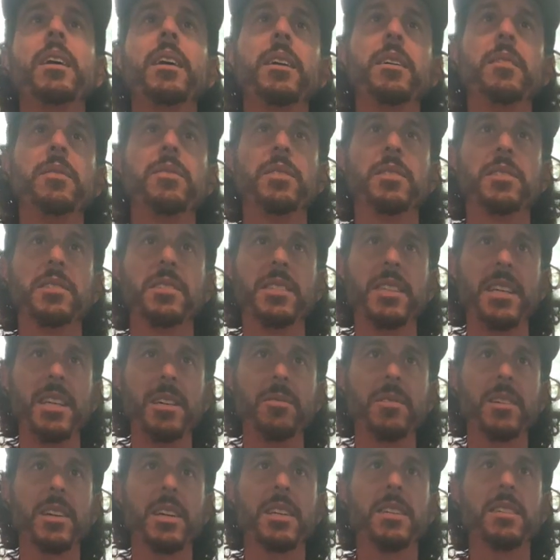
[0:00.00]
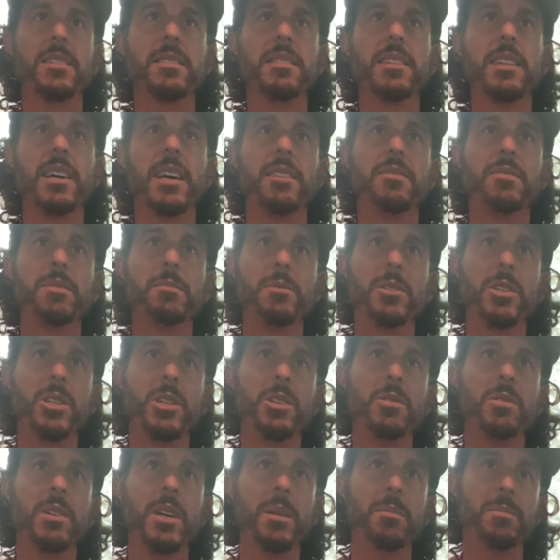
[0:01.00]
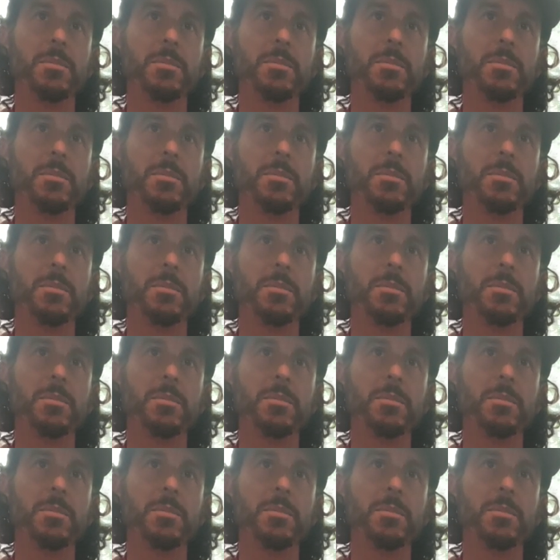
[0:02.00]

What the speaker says: For C, we're going to slide from 2 up